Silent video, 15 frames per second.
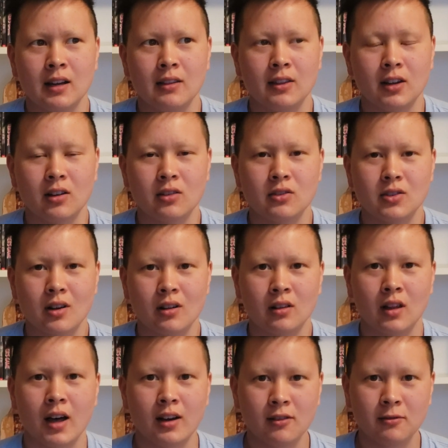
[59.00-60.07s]
there's a
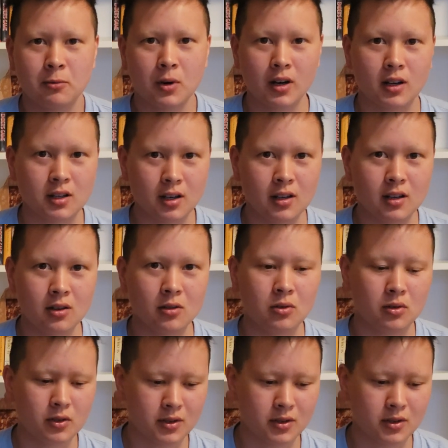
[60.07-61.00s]
lot of work to do